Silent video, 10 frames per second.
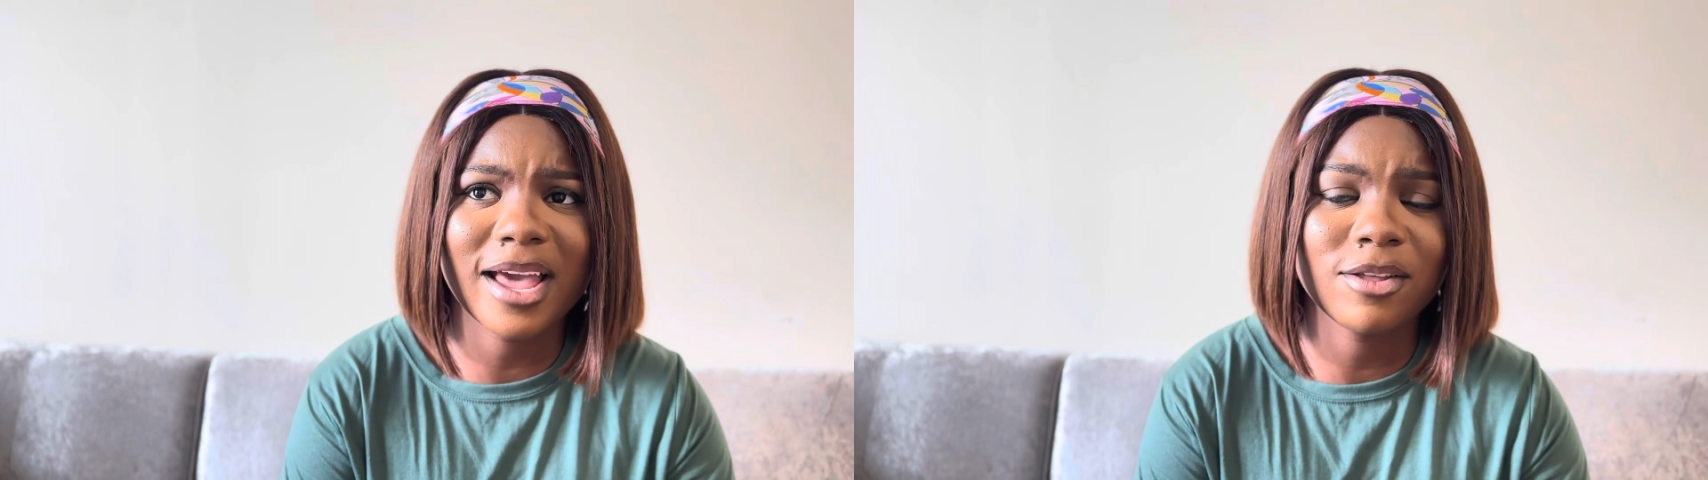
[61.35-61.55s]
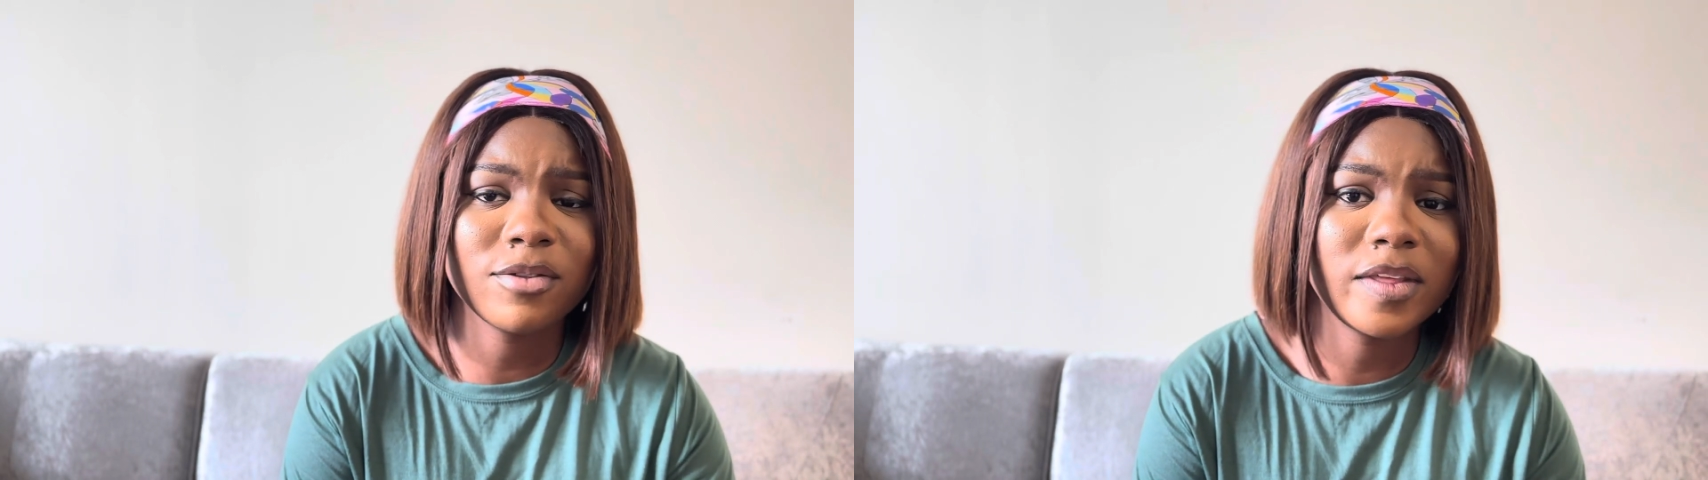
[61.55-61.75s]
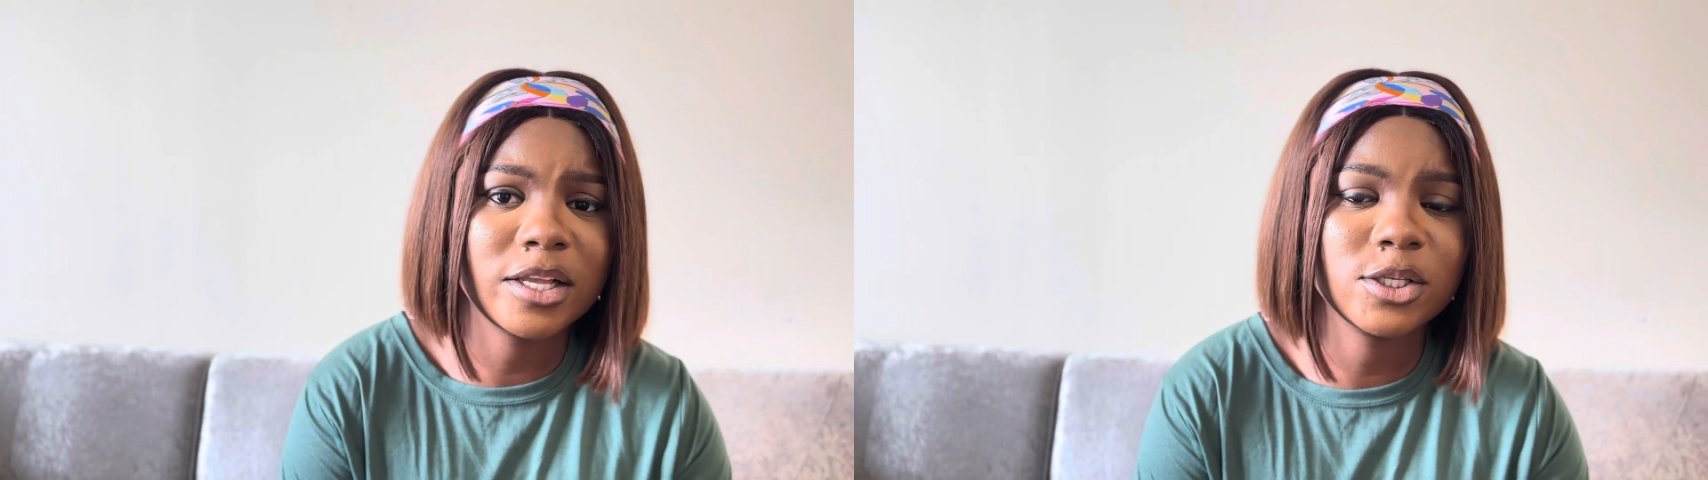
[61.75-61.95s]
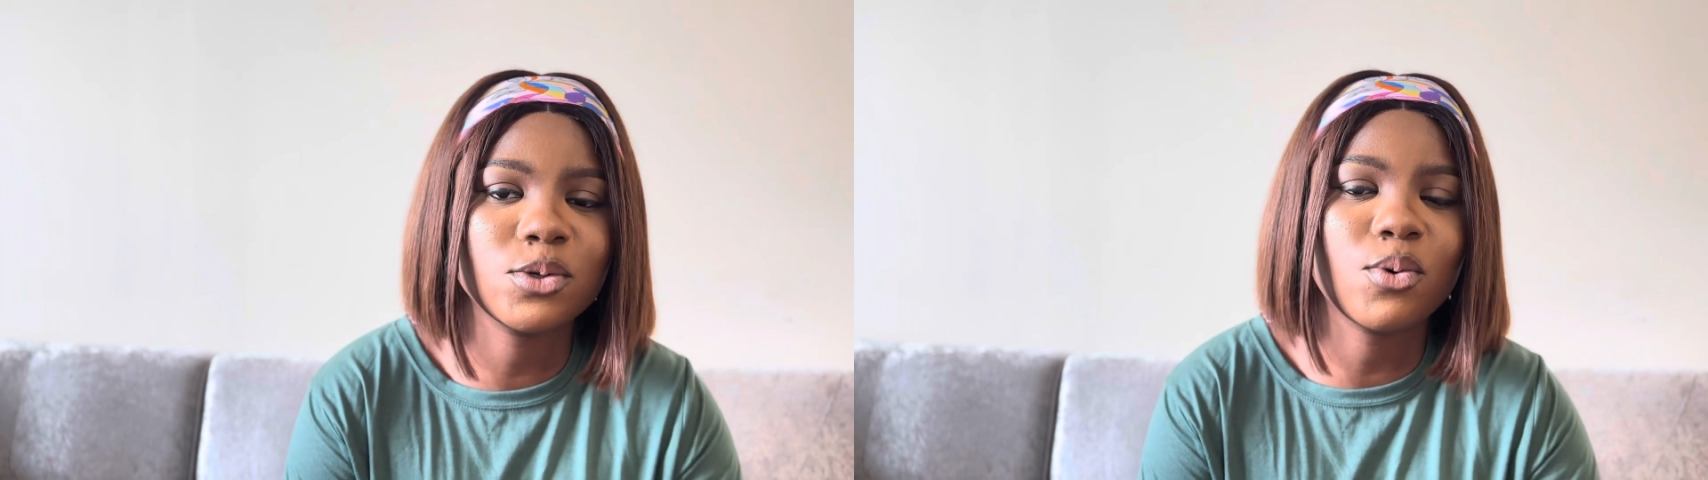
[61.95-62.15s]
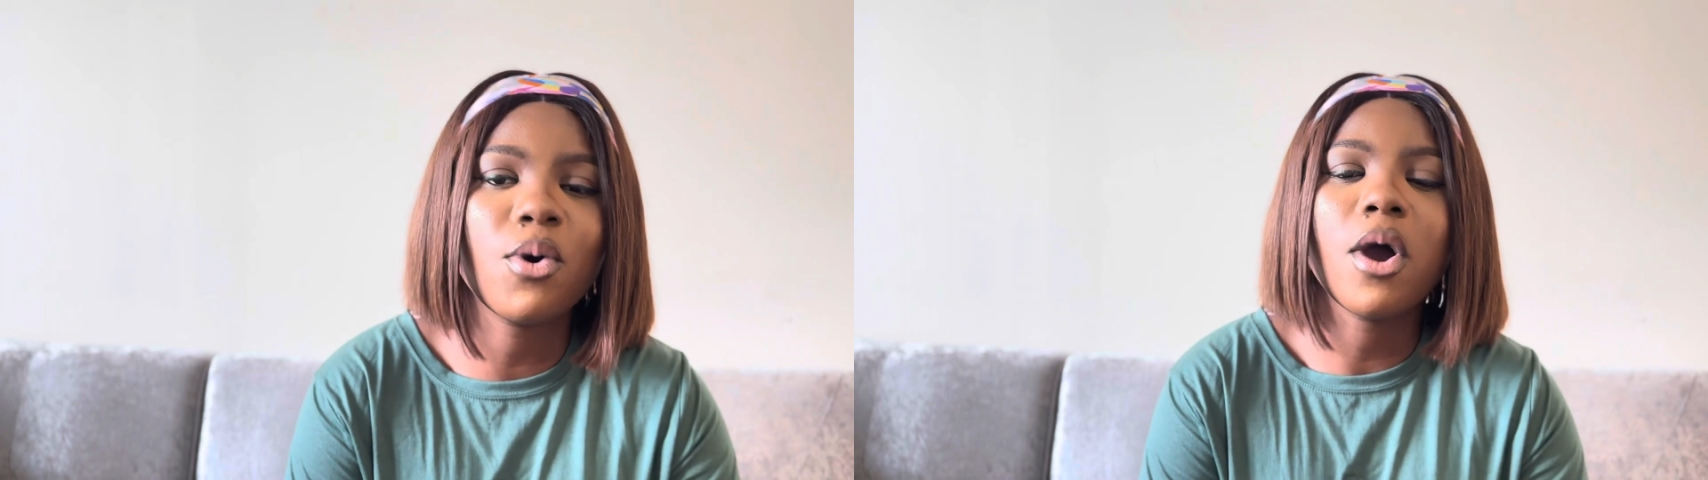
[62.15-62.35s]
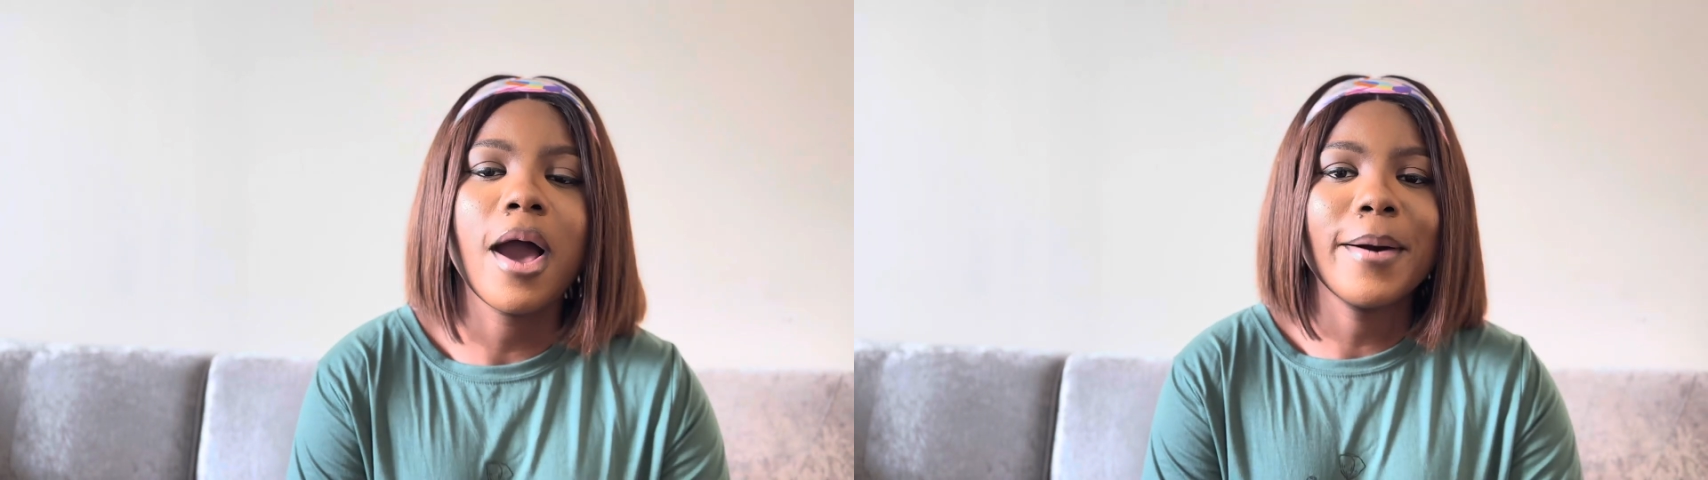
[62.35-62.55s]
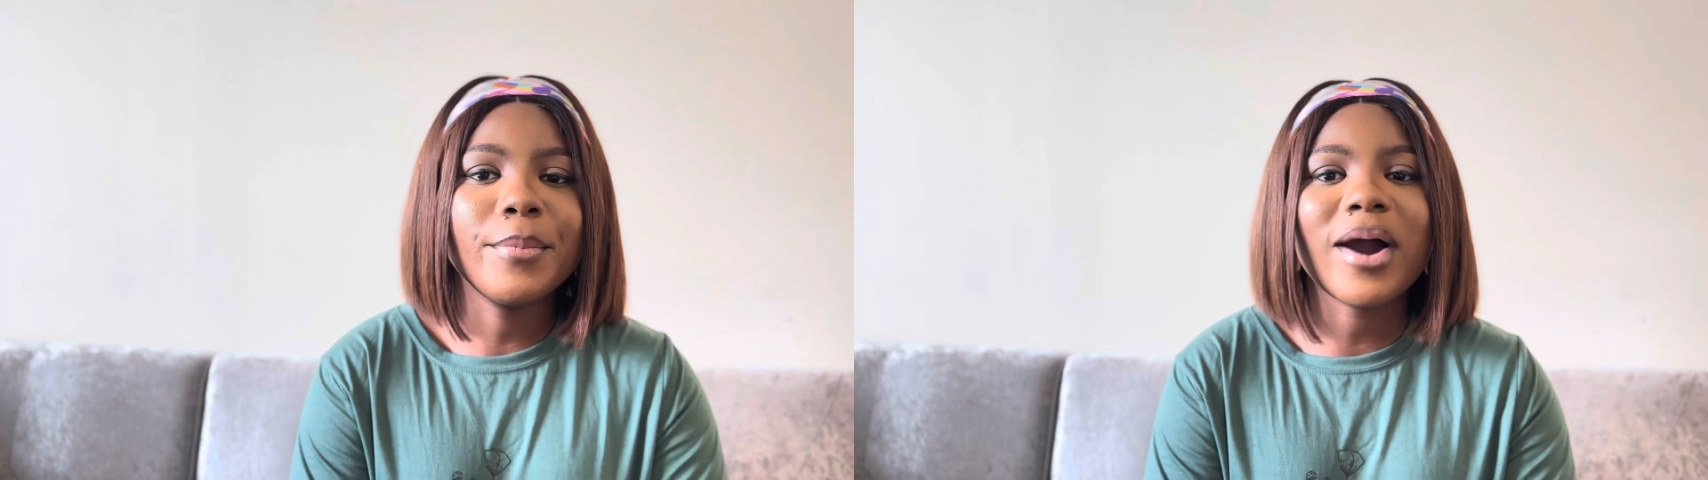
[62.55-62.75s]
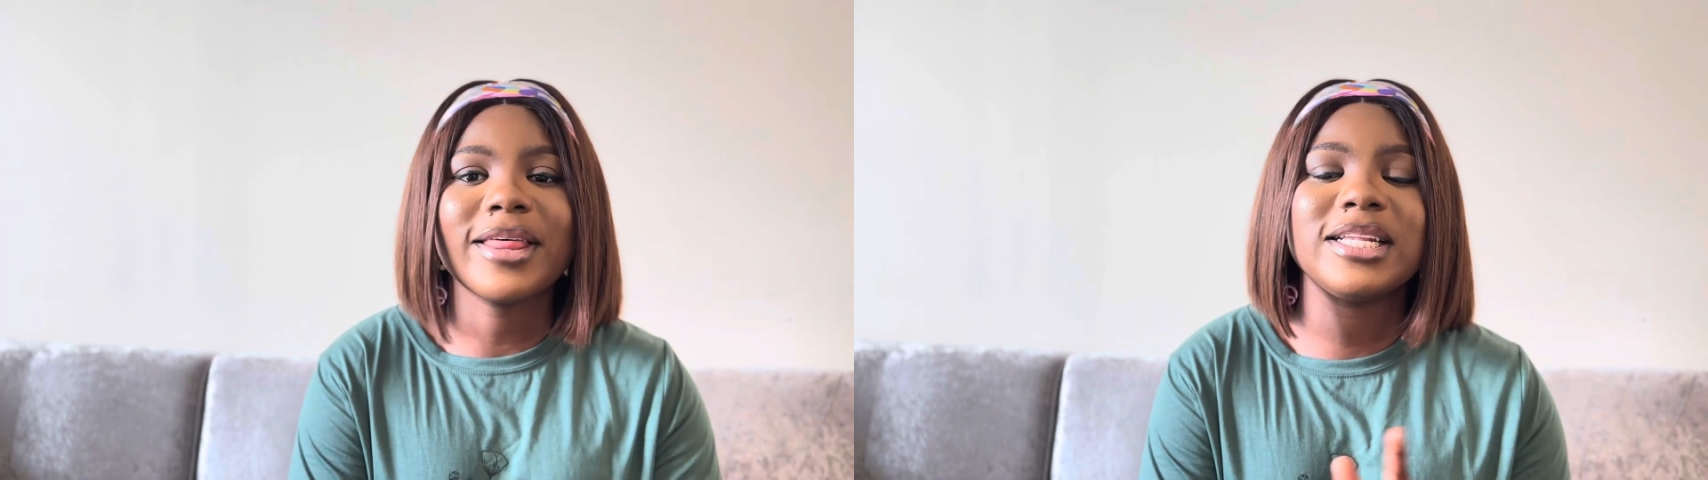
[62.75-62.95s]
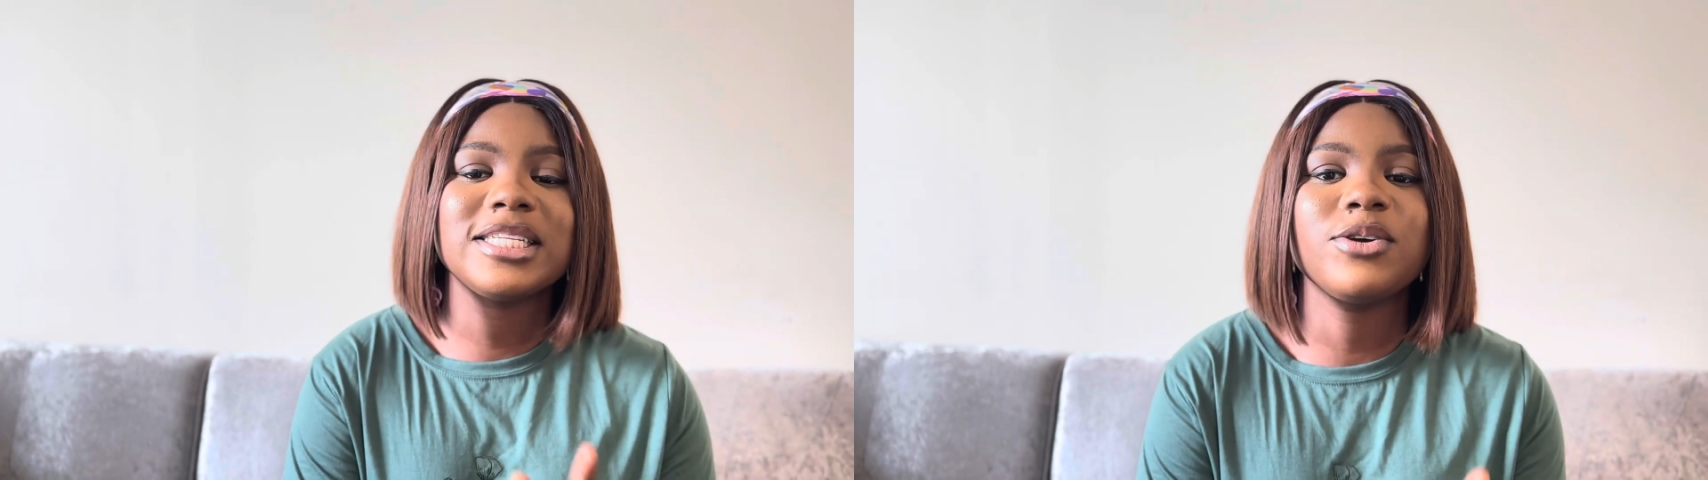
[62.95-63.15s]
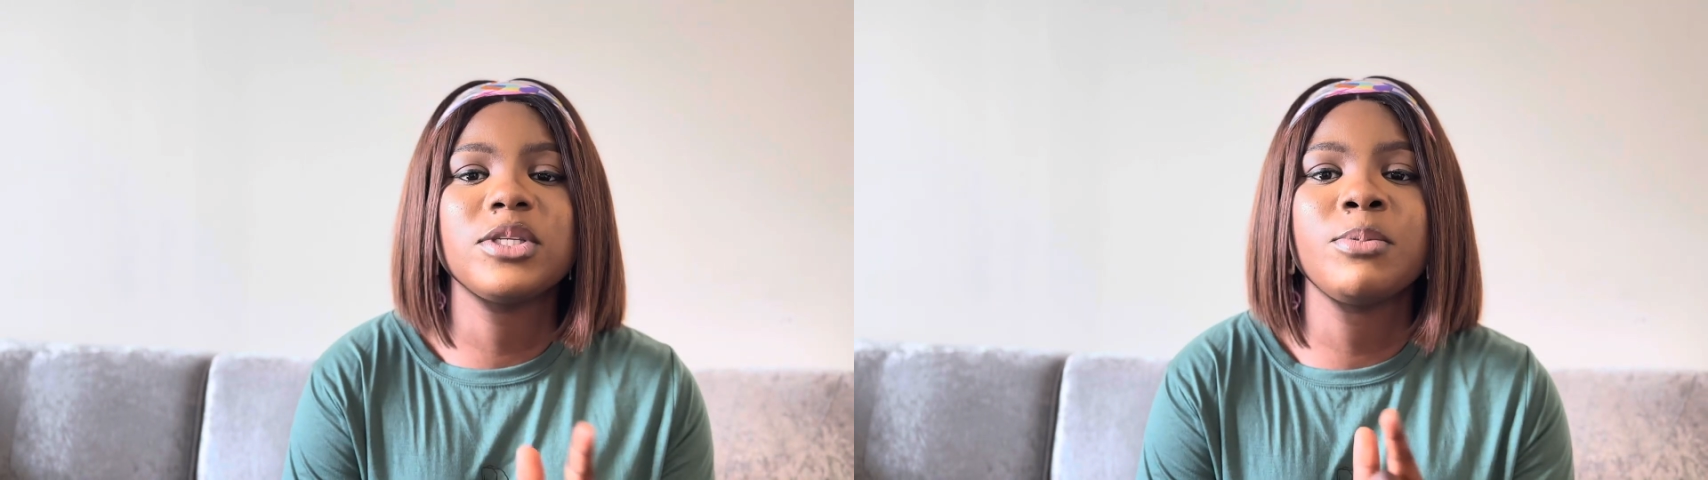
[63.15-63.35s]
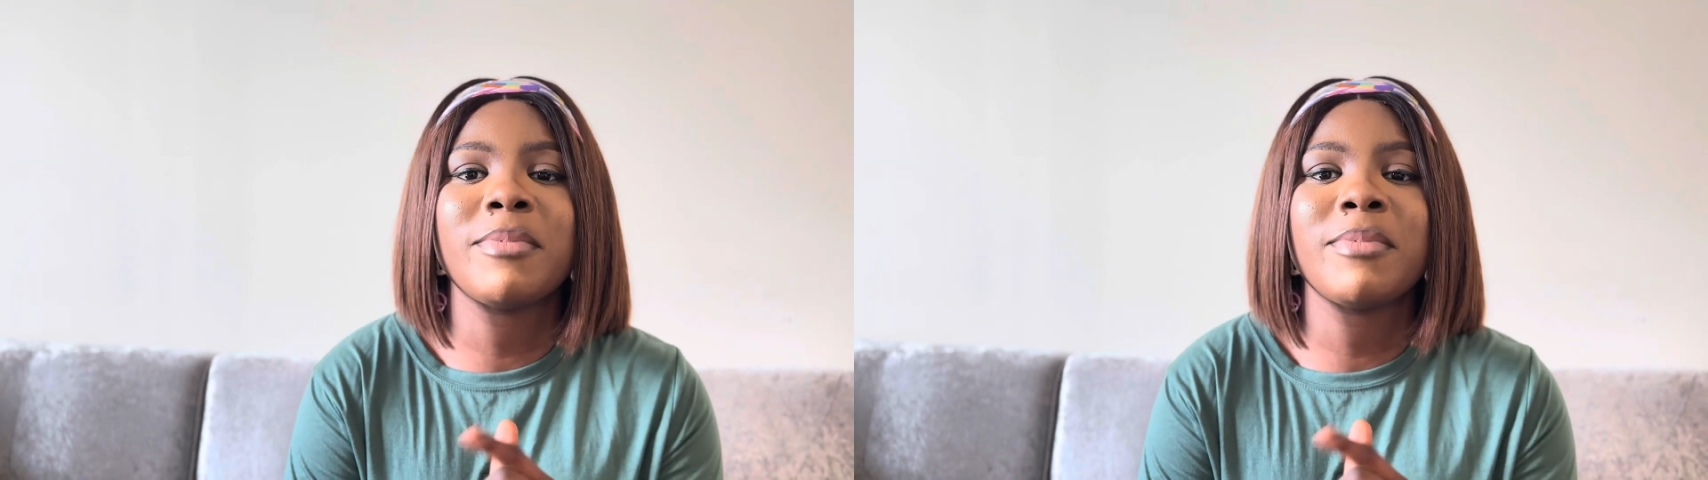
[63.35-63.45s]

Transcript: I don't think so. But I think this is going to be